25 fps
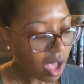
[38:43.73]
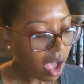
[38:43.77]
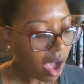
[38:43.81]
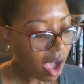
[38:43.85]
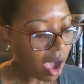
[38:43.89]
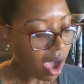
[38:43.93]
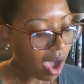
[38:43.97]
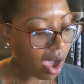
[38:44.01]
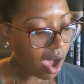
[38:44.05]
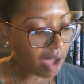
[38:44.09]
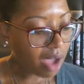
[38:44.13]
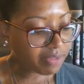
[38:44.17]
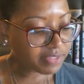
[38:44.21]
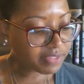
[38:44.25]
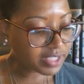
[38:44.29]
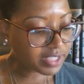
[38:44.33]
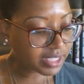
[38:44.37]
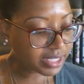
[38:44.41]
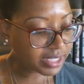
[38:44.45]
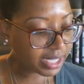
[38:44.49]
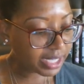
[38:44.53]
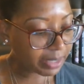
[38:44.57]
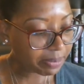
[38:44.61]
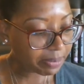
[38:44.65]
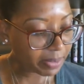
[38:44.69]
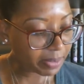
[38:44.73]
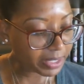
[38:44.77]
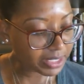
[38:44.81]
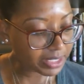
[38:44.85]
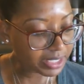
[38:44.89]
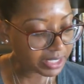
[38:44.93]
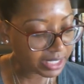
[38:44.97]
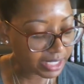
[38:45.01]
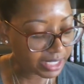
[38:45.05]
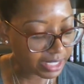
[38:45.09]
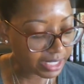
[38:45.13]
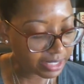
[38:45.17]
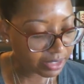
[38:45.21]
Often, a
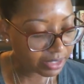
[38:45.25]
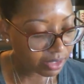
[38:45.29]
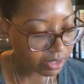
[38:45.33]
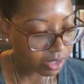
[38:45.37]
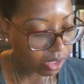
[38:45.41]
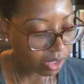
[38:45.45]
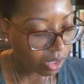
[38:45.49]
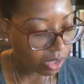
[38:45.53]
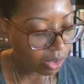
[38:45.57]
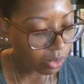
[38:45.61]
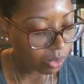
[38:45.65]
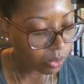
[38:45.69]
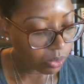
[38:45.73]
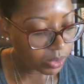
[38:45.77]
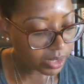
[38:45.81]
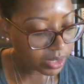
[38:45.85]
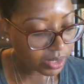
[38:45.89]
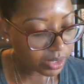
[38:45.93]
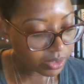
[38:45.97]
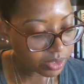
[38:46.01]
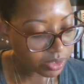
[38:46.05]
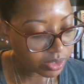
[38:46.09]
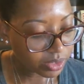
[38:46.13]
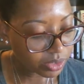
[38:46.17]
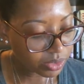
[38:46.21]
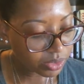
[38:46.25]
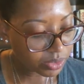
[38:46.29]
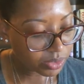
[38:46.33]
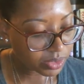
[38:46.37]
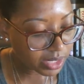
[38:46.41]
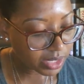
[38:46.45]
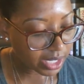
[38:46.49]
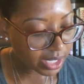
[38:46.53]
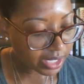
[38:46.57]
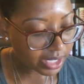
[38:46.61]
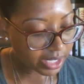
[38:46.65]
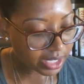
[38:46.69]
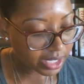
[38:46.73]
president will use
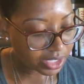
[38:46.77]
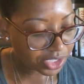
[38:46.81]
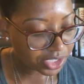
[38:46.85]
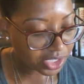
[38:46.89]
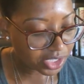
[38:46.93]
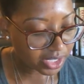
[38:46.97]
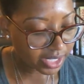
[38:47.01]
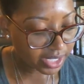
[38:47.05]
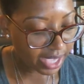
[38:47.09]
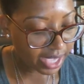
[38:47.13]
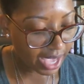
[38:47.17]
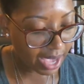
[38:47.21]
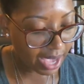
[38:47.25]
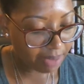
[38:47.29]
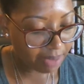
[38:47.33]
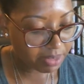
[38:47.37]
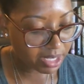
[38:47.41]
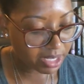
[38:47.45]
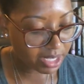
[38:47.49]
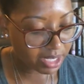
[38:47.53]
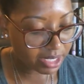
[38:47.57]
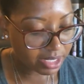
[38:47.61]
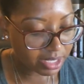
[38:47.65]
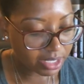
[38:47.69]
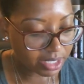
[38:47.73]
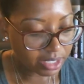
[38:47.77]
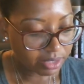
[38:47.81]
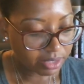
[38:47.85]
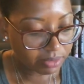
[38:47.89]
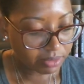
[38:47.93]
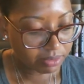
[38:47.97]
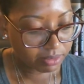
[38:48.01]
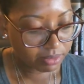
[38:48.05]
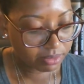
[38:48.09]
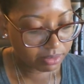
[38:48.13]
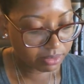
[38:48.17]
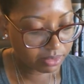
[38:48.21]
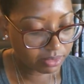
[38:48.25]
a kitchen cabinet
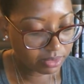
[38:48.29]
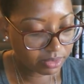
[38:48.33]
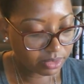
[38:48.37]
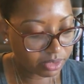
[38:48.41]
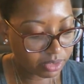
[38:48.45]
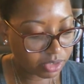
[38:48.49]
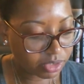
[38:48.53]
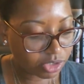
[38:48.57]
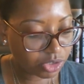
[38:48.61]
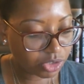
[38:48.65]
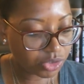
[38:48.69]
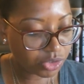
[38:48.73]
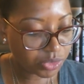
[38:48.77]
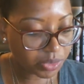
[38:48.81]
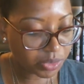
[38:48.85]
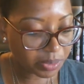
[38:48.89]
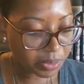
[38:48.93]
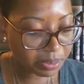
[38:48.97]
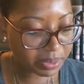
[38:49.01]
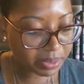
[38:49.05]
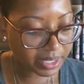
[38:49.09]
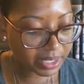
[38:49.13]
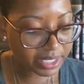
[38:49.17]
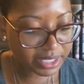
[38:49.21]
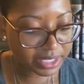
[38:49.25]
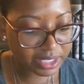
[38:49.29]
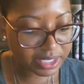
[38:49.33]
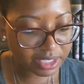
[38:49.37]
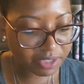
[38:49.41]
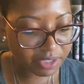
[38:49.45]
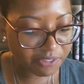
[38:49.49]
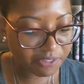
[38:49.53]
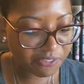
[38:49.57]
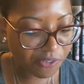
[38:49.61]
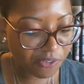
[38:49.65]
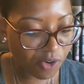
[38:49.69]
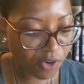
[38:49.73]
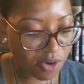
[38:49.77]
to replace
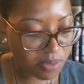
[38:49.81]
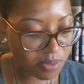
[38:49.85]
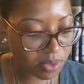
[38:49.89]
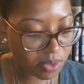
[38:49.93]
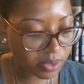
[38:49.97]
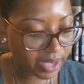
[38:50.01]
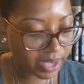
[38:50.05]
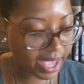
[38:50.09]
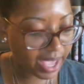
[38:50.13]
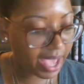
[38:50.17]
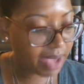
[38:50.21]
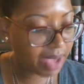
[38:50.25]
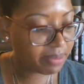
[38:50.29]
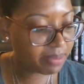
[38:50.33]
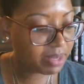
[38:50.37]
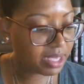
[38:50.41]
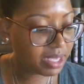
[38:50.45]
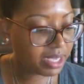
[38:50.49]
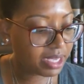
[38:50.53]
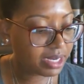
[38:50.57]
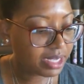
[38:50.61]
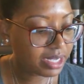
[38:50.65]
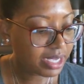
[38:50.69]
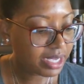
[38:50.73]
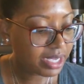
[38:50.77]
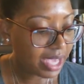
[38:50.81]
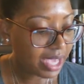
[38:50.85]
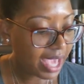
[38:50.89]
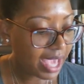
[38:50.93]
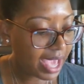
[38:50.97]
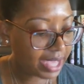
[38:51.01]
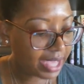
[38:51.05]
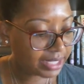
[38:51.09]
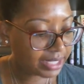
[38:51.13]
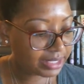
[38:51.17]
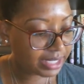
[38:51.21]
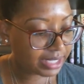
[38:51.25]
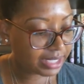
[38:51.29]
the formal cabinet
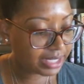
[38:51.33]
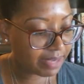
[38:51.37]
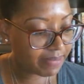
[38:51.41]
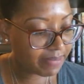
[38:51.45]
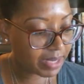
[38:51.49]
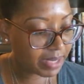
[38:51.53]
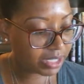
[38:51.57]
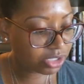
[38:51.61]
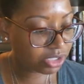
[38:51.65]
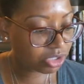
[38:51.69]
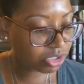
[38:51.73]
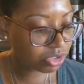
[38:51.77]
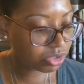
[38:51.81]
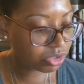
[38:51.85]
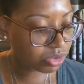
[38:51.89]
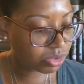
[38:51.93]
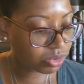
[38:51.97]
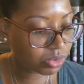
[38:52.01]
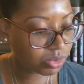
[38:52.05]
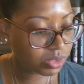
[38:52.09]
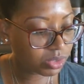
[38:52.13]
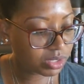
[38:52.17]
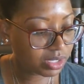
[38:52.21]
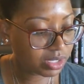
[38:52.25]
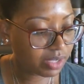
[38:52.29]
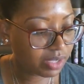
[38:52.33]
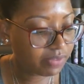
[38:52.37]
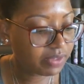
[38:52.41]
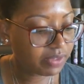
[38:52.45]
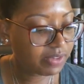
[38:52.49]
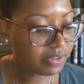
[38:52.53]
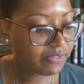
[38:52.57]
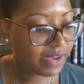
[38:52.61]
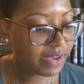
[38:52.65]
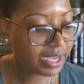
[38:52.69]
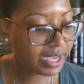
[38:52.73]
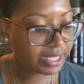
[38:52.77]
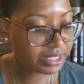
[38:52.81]
as a major source of
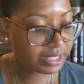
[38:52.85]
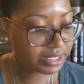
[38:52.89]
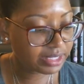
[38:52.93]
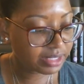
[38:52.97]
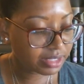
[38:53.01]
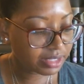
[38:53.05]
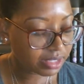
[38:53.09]
advice.